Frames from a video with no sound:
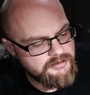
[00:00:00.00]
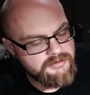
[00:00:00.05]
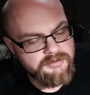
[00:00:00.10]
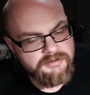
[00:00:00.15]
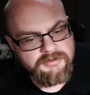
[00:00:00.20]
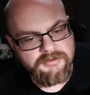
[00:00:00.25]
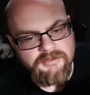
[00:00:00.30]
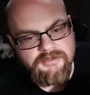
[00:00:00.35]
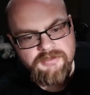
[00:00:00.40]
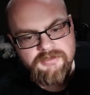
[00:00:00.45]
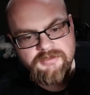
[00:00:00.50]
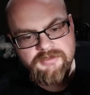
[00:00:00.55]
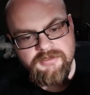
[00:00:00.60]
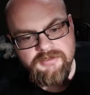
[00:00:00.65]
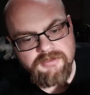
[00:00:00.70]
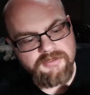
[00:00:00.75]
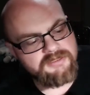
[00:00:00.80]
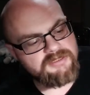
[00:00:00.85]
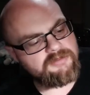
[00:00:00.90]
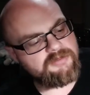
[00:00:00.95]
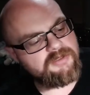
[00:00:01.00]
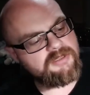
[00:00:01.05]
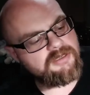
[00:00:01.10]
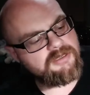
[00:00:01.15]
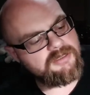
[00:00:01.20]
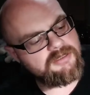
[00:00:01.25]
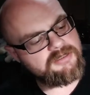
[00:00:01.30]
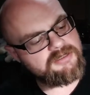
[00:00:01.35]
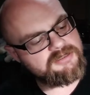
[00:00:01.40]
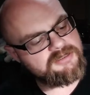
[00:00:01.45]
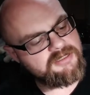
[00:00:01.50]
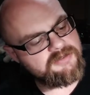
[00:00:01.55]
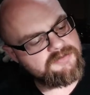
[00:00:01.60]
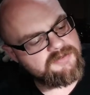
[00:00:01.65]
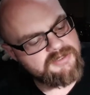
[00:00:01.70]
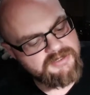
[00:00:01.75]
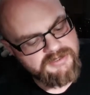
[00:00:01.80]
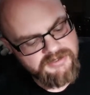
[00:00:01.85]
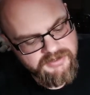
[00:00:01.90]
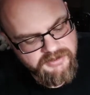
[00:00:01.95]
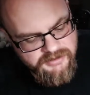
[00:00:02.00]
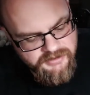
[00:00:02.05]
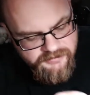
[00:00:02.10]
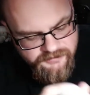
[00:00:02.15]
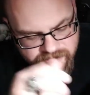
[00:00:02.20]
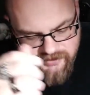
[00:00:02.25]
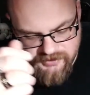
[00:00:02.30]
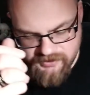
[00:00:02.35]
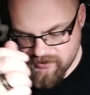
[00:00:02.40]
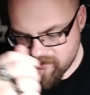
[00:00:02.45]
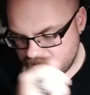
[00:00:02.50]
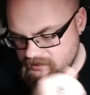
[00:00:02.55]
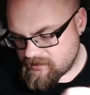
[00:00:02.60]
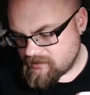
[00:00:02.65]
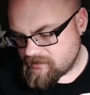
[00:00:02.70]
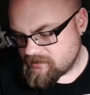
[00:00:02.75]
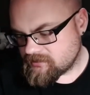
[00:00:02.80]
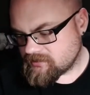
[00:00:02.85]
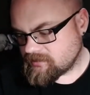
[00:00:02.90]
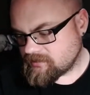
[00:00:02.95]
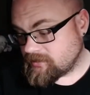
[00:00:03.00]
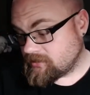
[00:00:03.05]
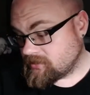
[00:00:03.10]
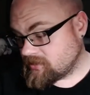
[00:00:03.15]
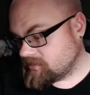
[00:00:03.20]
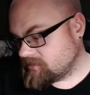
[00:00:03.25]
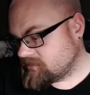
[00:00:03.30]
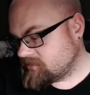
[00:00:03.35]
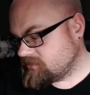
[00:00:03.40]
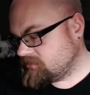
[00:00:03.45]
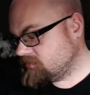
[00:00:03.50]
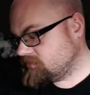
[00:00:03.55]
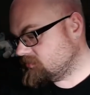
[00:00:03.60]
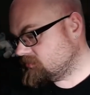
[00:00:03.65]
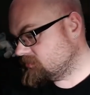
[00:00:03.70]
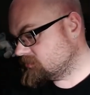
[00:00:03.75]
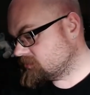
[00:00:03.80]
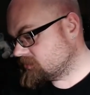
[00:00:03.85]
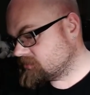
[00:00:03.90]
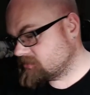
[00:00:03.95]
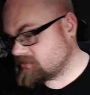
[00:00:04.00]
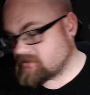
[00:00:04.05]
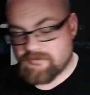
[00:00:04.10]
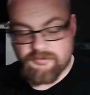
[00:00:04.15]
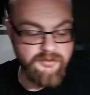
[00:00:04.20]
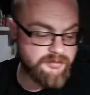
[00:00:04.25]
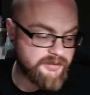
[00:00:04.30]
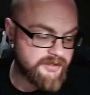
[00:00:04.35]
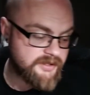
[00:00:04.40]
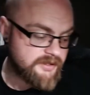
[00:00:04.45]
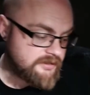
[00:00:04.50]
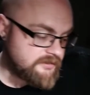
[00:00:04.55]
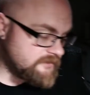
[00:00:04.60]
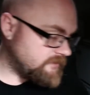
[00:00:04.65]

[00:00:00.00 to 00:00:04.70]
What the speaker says: Some of the harder stuff to see that I've done here. Let me grab a tool, which I should have prepared